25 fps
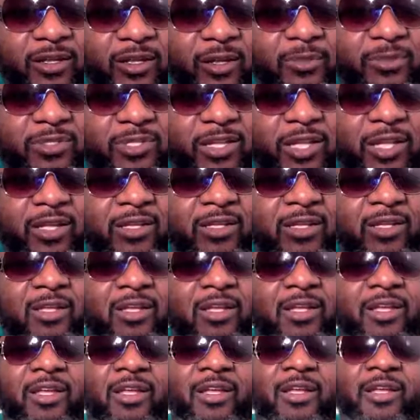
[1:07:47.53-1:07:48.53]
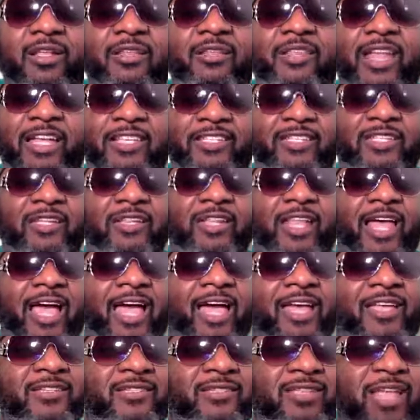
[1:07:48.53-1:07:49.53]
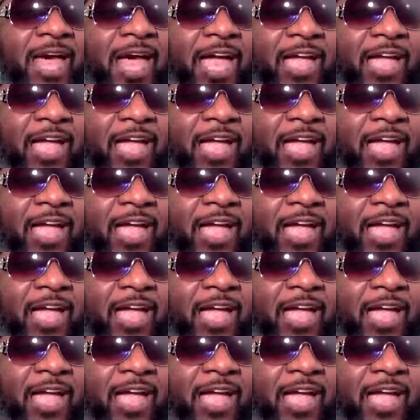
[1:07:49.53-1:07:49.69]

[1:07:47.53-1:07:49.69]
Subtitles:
You know what I'm saying? That's the last.